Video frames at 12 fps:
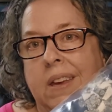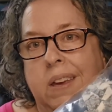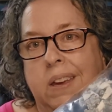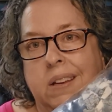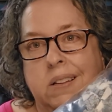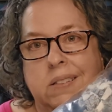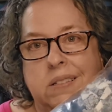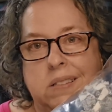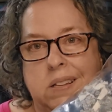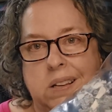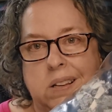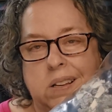
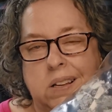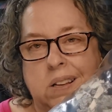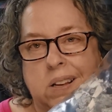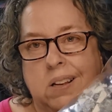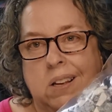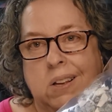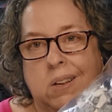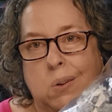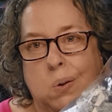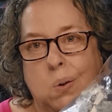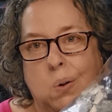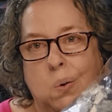is
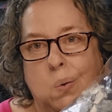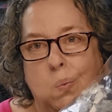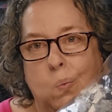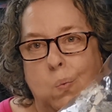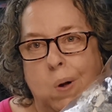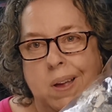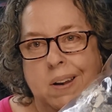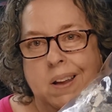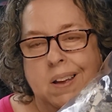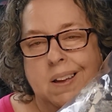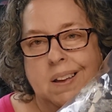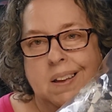
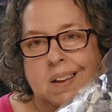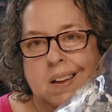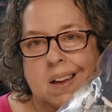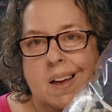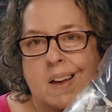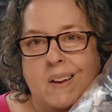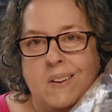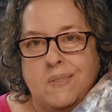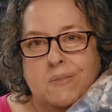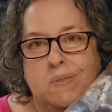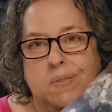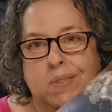one
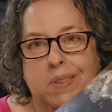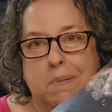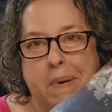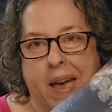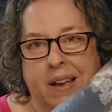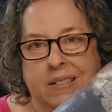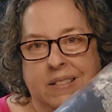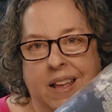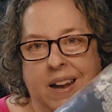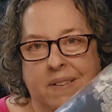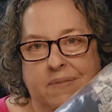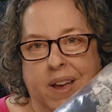of the bags
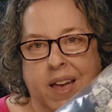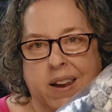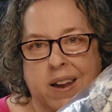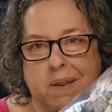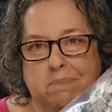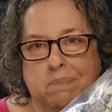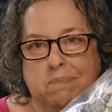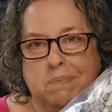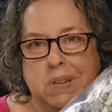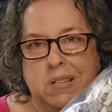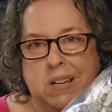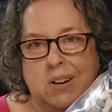that I've cut up
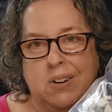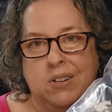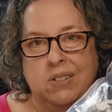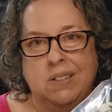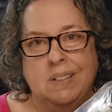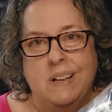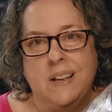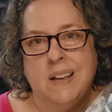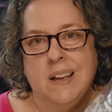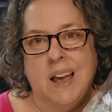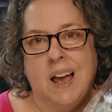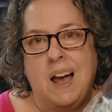material.
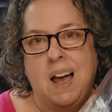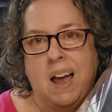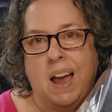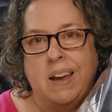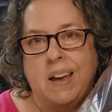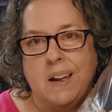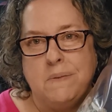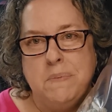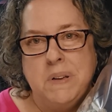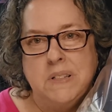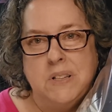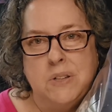I cut
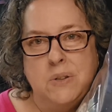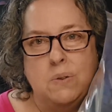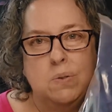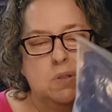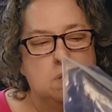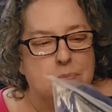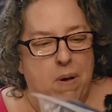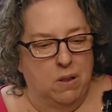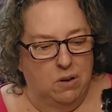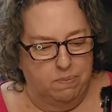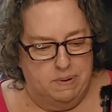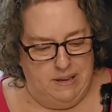them into
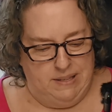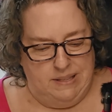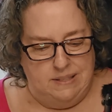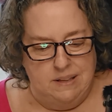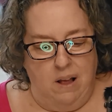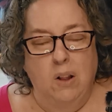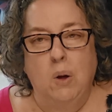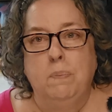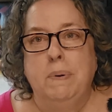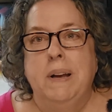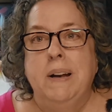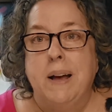smaller pieces. I'll
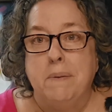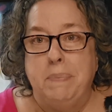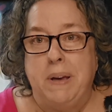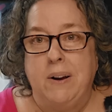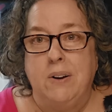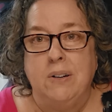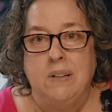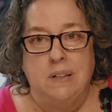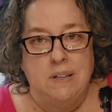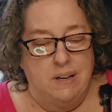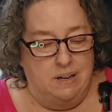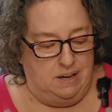open it up here
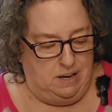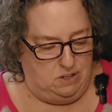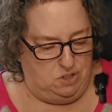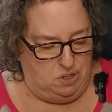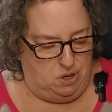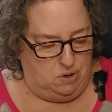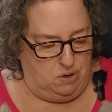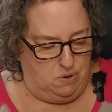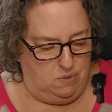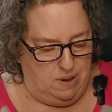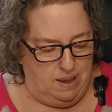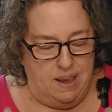and show
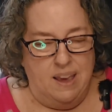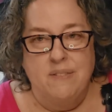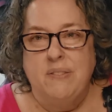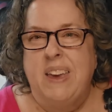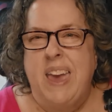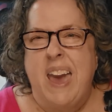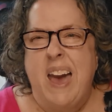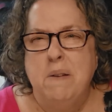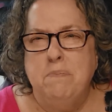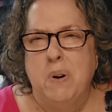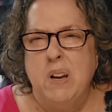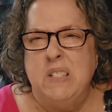you. If a
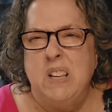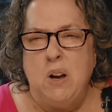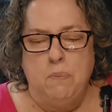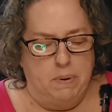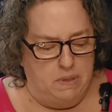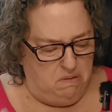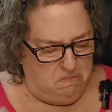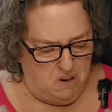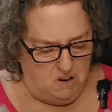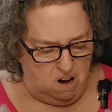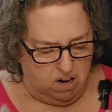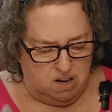cat breaks it open,
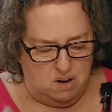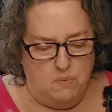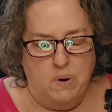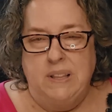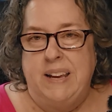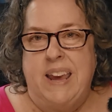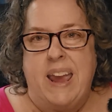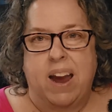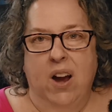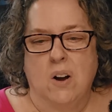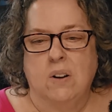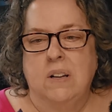they're not going to really
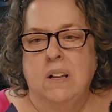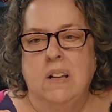care.